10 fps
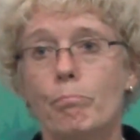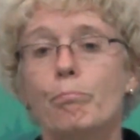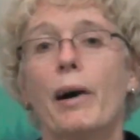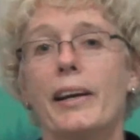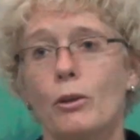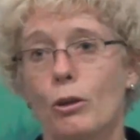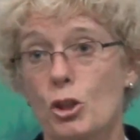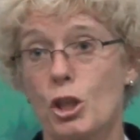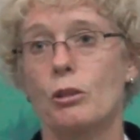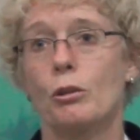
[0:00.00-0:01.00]

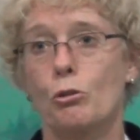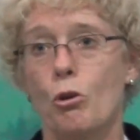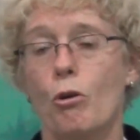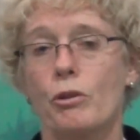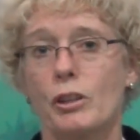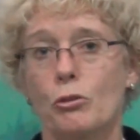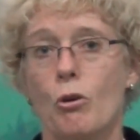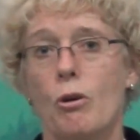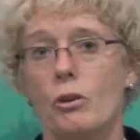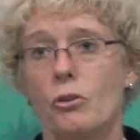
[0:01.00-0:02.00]
biological
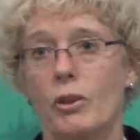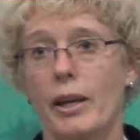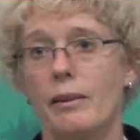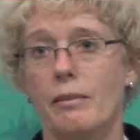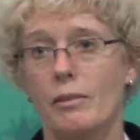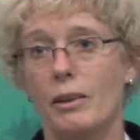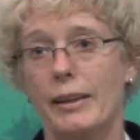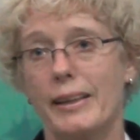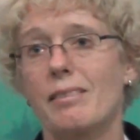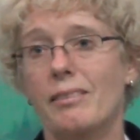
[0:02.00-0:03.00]
corridors and
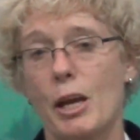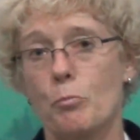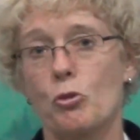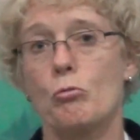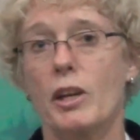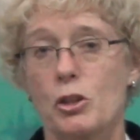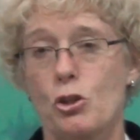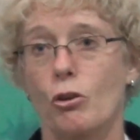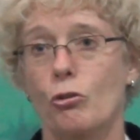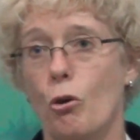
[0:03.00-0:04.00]
landscape
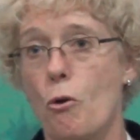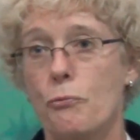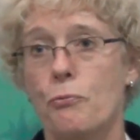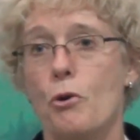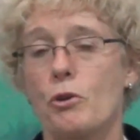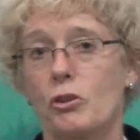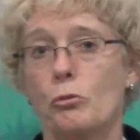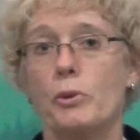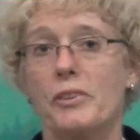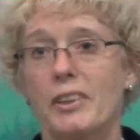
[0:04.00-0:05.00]
structures of
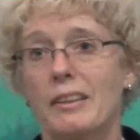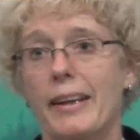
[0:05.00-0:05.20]
forest within